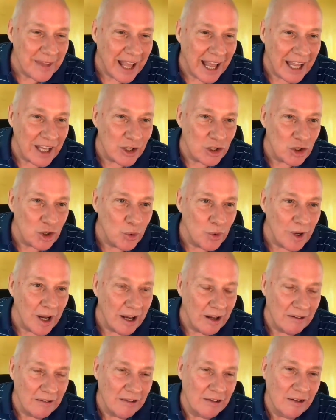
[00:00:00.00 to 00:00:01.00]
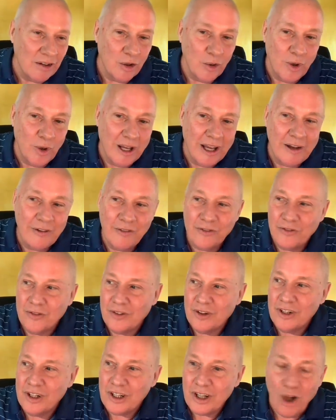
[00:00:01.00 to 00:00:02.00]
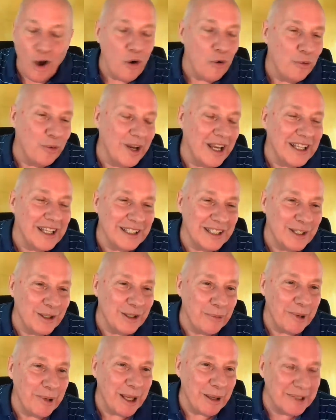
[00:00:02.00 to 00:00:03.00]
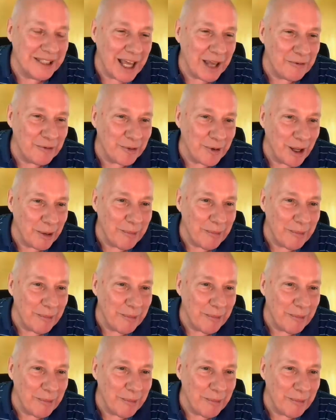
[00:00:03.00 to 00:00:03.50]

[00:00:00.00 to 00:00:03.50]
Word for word: And you you have no reason to be upset for,